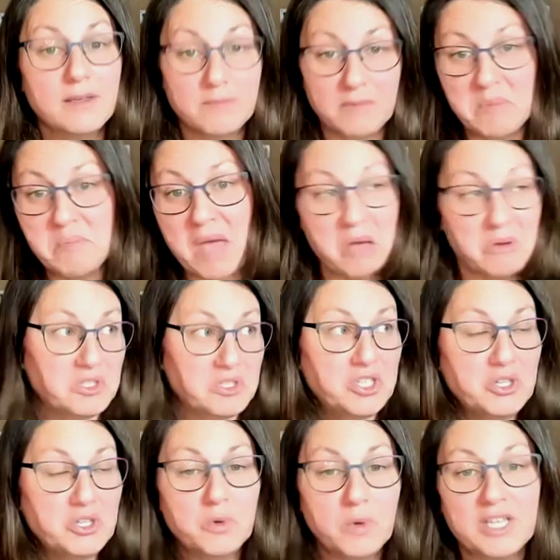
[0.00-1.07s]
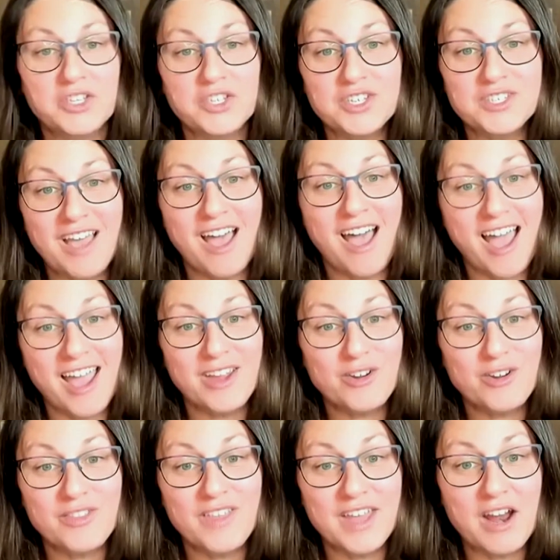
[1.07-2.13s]
about 2 inches
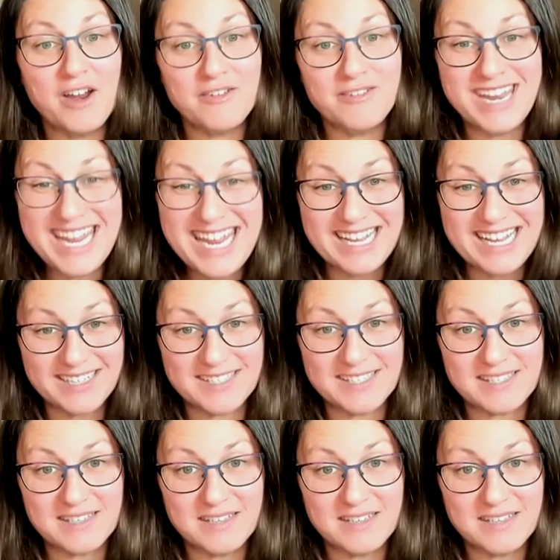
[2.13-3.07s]
higher than our knees.